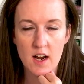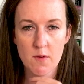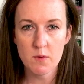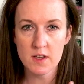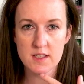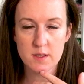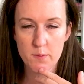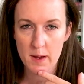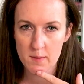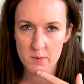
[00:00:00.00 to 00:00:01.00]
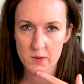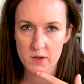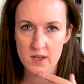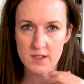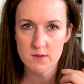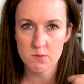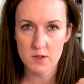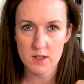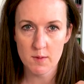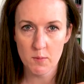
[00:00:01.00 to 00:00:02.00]
I realized that paper is
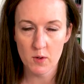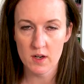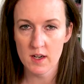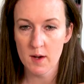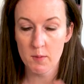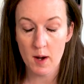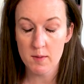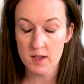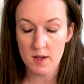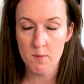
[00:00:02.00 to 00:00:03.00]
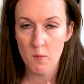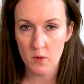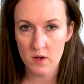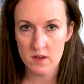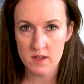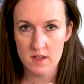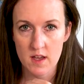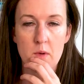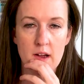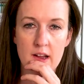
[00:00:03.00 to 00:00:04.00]
really important, and I'll probably get more than
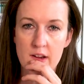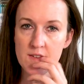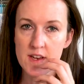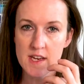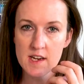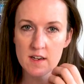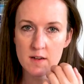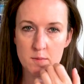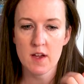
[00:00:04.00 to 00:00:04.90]
what I have here.